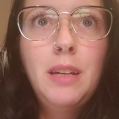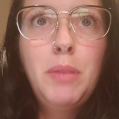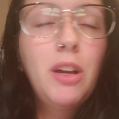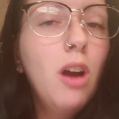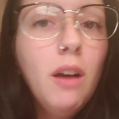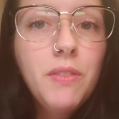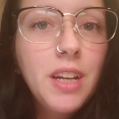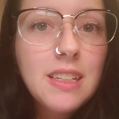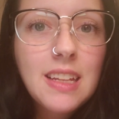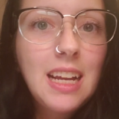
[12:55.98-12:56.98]
My
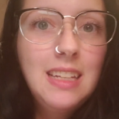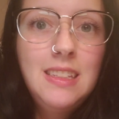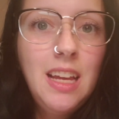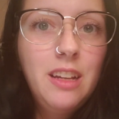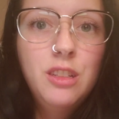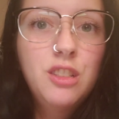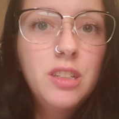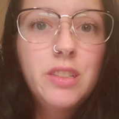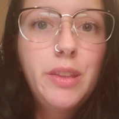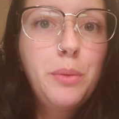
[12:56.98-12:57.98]
confidence, like I said, is
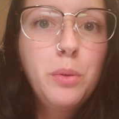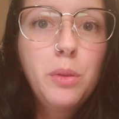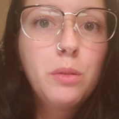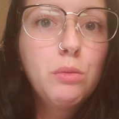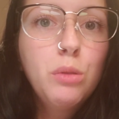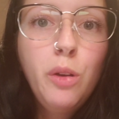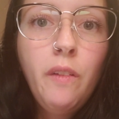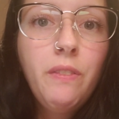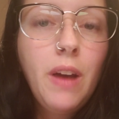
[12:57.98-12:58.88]
just through the roof.